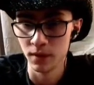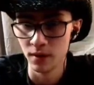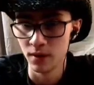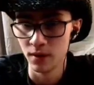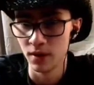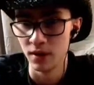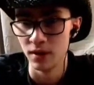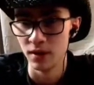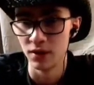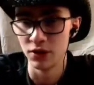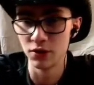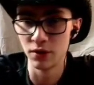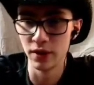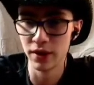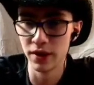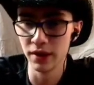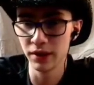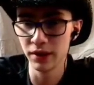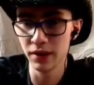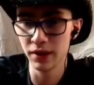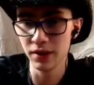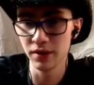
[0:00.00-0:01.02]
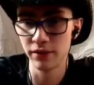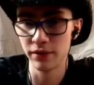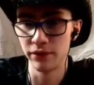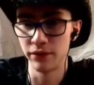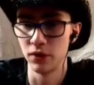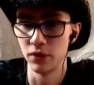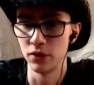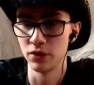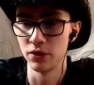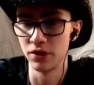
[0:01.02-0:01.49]
So I think this is the
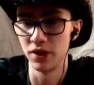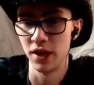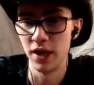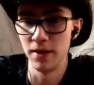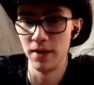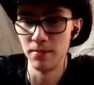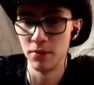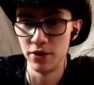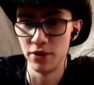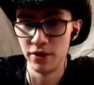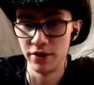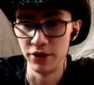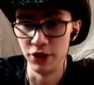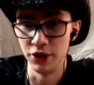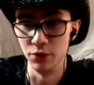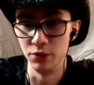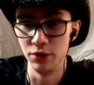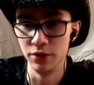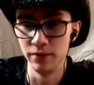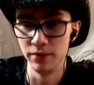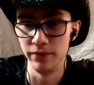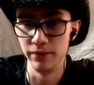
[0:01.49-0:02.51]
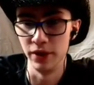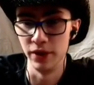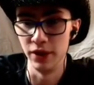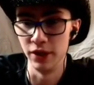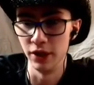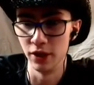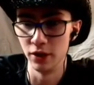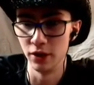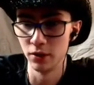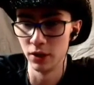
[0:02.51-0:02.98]
first time on a YouTube
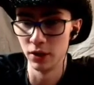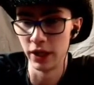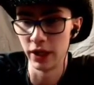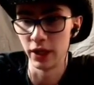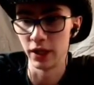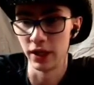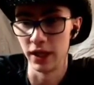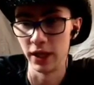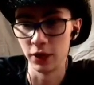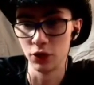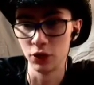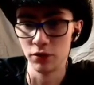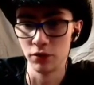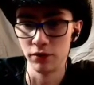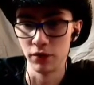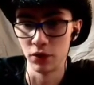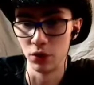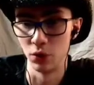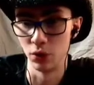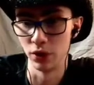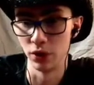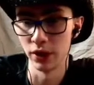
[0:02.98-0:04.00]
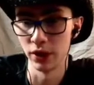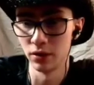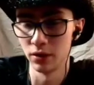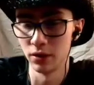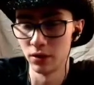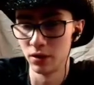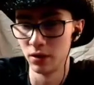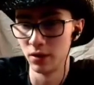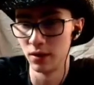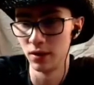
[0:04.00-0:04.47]
video, like an actual recording,
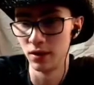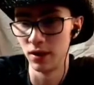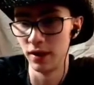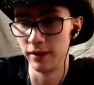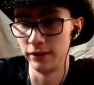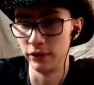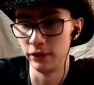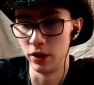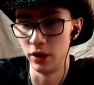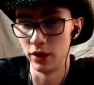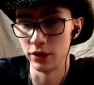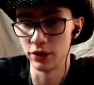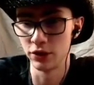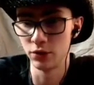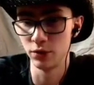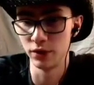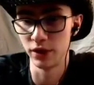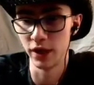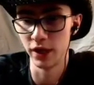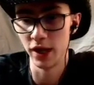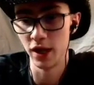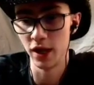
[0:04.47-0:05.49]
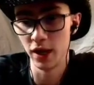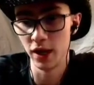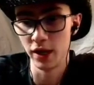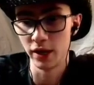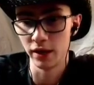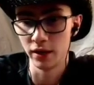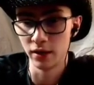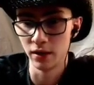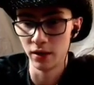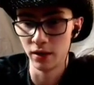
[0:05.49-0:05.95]
I've lost to an AI.
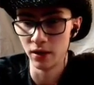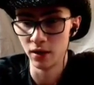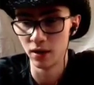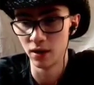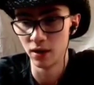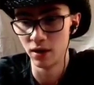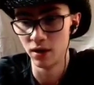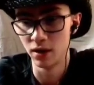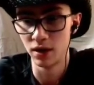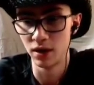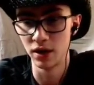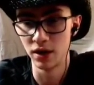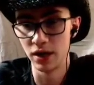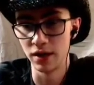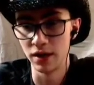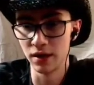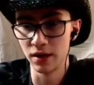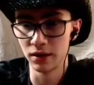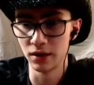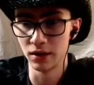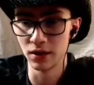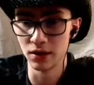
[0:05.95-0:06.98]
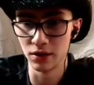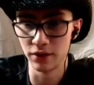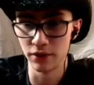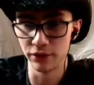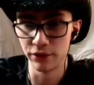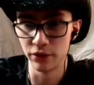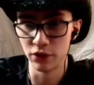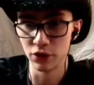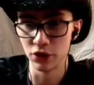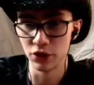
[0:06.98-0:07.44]
And I think this is the
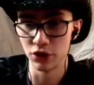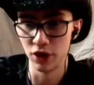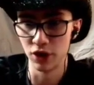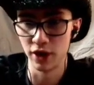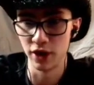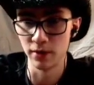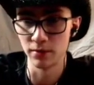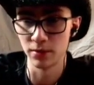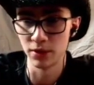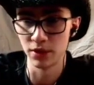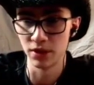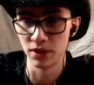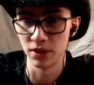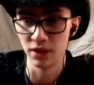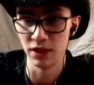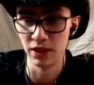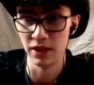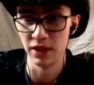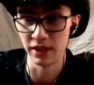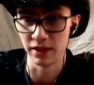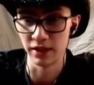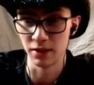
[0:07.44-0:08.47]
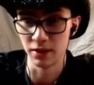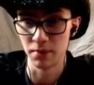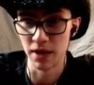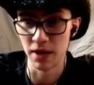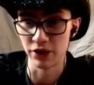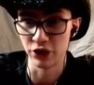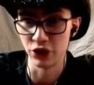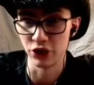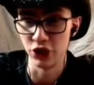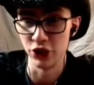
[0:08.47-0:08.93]
first time in like the
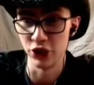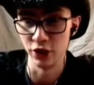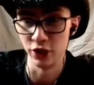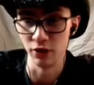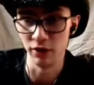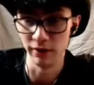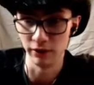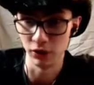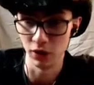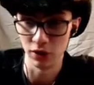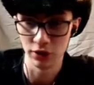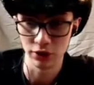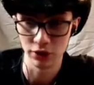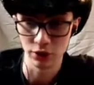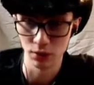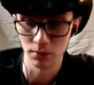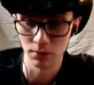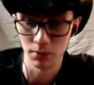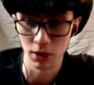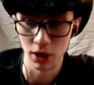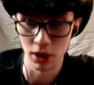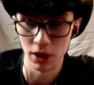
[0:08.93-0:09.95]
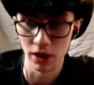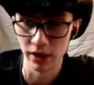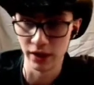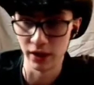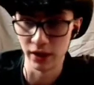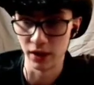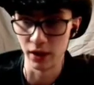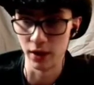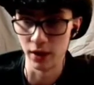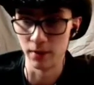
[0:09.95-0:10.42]
past year I've lost to a bot in
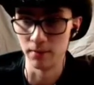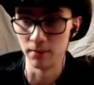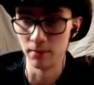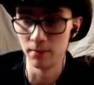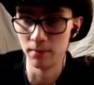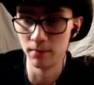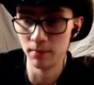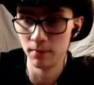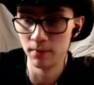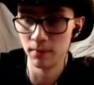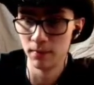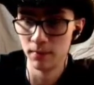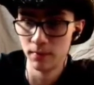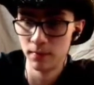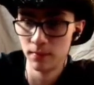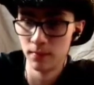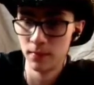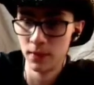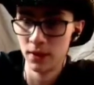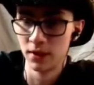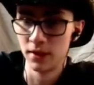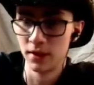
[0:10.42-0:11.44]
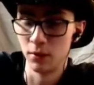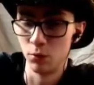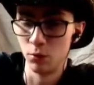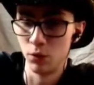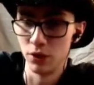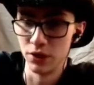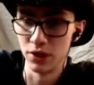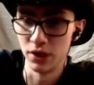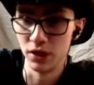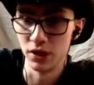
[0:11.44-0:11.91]
a game. That
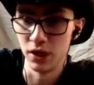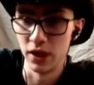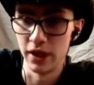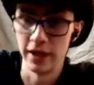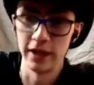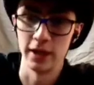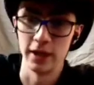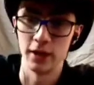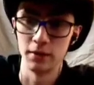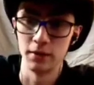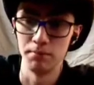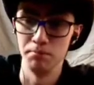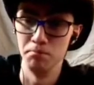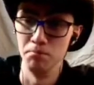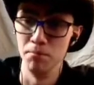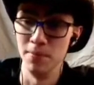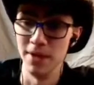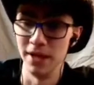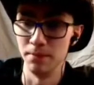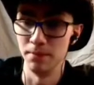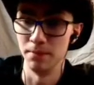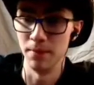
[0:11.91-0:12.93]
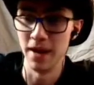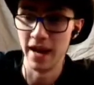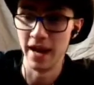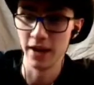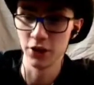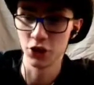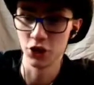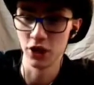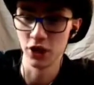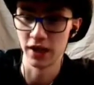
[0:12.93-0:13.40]
wasn't like
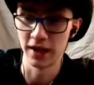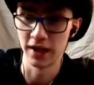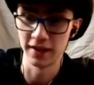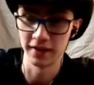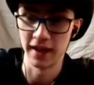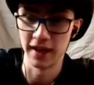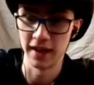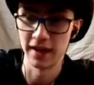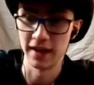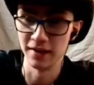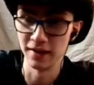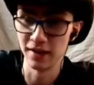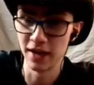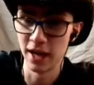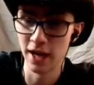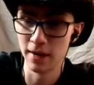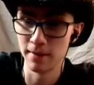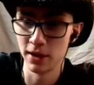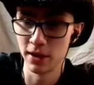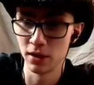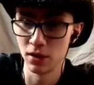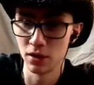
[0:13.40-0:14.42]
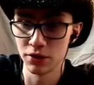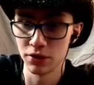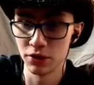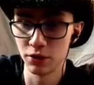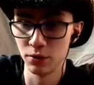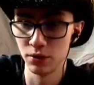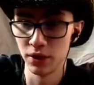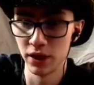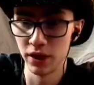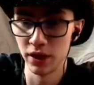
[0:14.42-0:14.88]
mid-match, like at the end game I lost
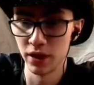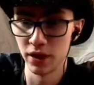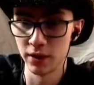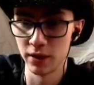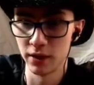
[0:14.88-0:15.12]
to an AI. And